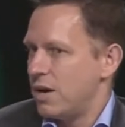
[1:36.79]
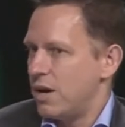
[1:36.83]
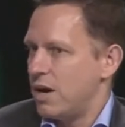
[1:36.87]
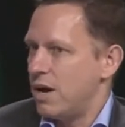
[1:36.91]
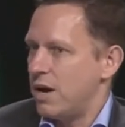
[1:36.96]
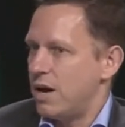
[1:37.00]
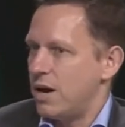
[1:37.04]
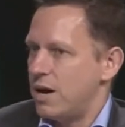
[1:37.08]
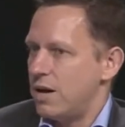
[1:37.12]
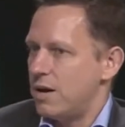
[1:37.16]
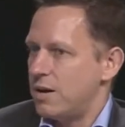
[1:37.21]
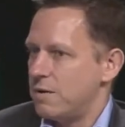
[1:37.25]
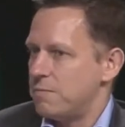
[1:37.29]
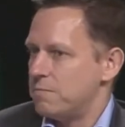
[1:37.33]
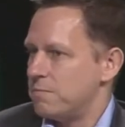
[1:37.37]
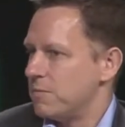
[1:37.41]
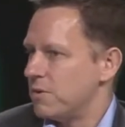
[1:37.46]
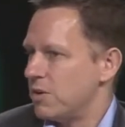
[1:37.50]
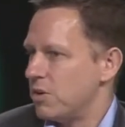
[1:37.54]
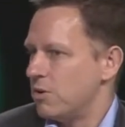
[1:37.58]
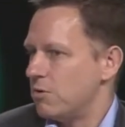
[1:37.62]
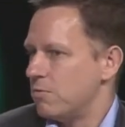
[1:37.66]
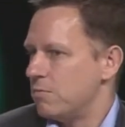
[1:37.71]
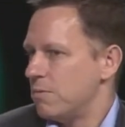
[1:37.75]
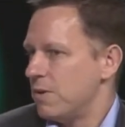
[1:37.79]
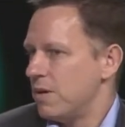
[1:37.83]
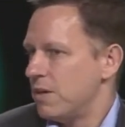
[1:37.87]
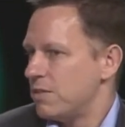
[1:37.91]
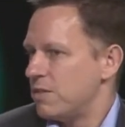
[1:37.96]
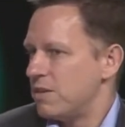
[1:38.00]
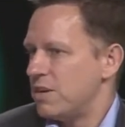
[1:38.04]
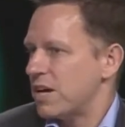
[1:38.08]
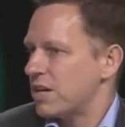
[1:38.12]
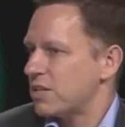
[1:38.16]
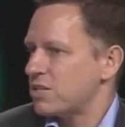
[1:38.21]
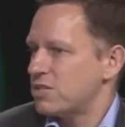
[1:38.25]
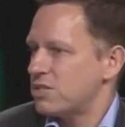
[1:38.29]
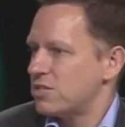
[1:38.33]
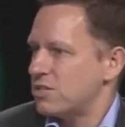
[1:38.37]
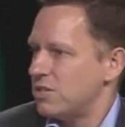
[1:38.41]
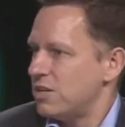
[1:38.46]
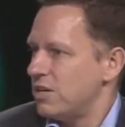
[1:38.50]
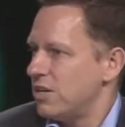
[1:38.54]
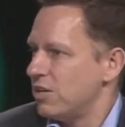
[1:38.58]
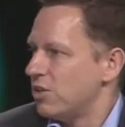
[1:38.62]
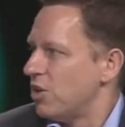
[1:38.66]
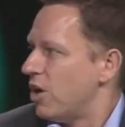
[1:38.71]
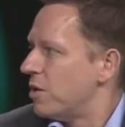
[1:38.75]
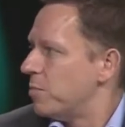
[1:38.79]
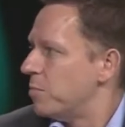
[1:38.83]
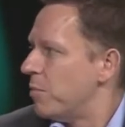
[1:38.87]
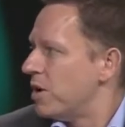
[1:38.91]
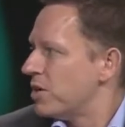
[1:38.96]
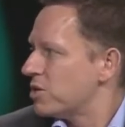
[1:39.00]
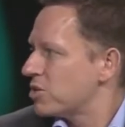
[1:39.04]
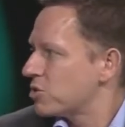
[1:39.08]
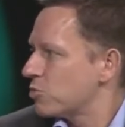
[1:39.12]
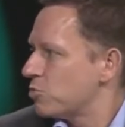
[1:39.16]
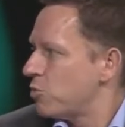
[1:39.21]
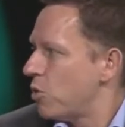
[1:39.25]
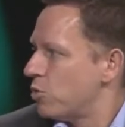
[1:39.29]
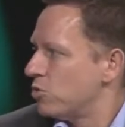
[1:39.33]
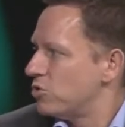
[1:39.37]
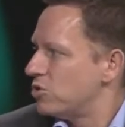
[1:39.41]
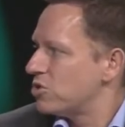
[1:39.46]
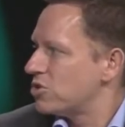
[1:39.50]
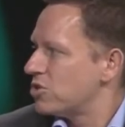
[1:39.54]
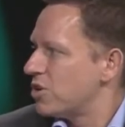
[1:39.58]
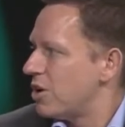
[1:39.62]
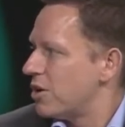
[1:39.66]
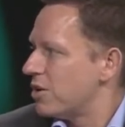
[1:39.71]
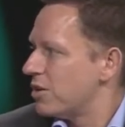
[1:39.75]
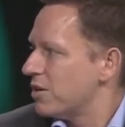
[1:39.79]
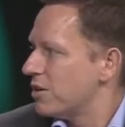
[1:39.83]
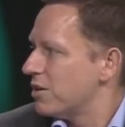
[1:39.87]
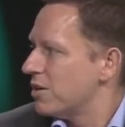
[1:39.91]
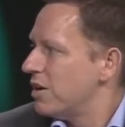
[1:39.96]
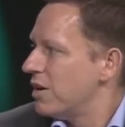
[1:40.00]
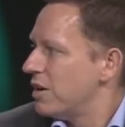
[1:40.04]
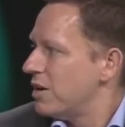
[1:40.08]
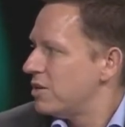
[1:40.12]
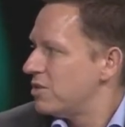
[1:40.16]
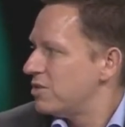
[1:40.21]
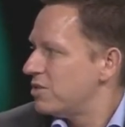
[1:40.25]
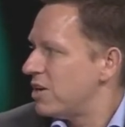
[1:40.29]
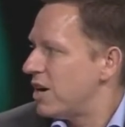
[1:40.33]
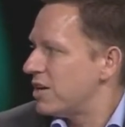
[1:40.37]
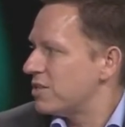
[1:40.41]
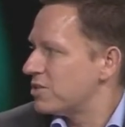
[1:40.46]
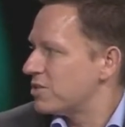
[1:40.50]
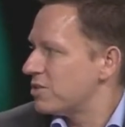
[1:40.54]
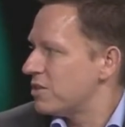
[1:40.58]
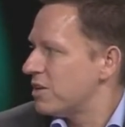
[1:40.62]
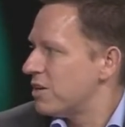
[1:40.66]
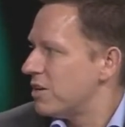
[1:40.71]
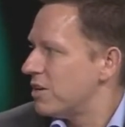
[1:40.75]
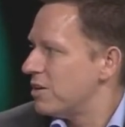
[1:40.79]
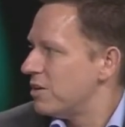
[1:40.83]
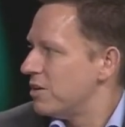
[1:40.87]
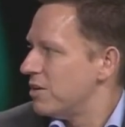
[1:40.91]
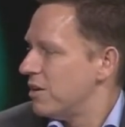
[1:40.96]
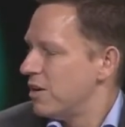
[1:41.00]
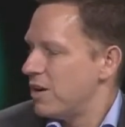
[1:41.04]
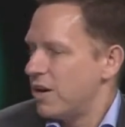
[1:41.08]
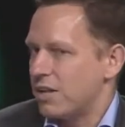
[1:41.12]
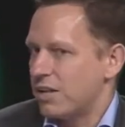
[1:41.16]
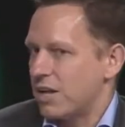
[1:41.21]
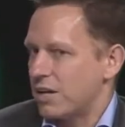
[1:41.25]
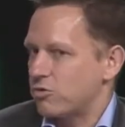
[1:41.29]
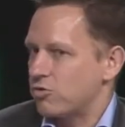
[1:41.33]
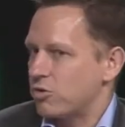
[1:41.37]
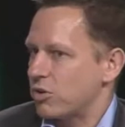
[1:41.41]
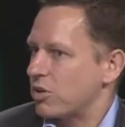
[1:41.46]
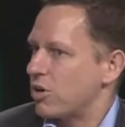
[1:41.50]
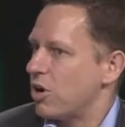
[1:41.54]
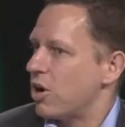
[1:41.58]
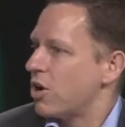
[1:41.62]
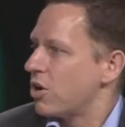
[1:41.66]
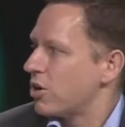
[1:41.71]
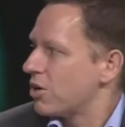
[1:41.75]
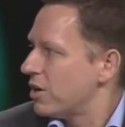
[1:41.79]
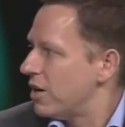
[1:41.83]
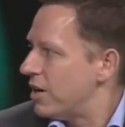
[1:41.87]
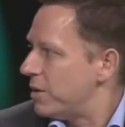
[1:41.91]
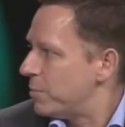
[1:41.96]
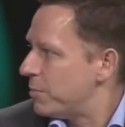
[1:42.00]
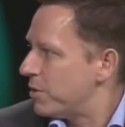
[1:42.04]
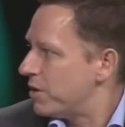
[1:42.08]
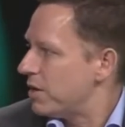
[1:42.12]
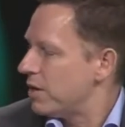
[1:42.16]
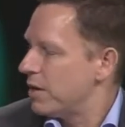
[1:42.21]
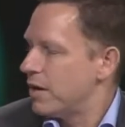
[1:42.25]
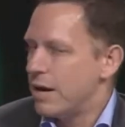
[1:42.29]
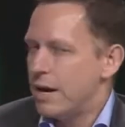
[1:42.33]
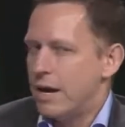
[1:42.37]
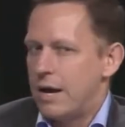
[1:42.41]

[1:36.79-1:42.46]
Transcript: Um, you know, the next Elon Musk won't start a Tesla electric car company.